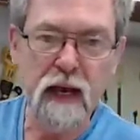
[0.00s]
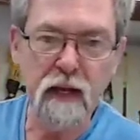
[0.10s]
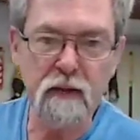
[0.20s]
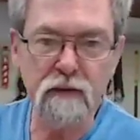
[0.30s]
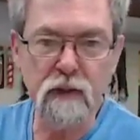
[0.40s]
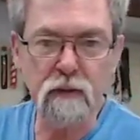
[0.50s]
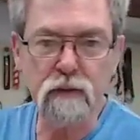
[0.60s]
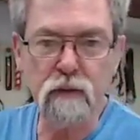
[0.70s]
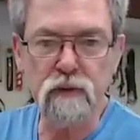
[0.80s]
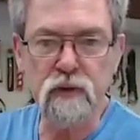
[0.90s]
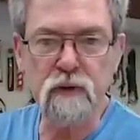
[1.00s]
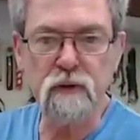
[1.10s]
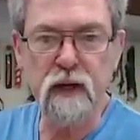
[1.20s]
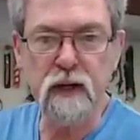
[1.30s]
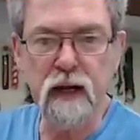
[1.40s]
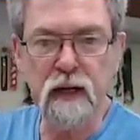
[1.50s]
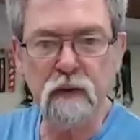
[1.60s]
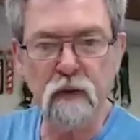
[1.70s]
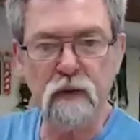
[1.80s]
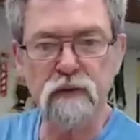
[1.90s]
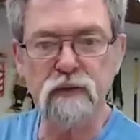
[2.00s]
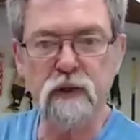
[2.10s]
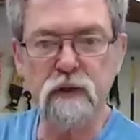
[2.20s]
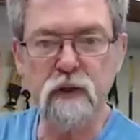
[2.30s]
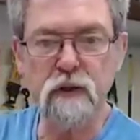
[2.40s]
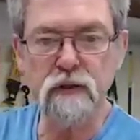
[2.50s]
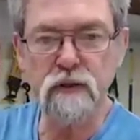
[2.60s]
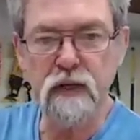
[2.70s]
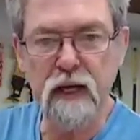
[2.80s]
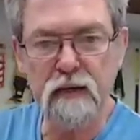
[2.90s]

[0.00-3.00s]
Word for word: Alan, Total Tools have an article on silicanosis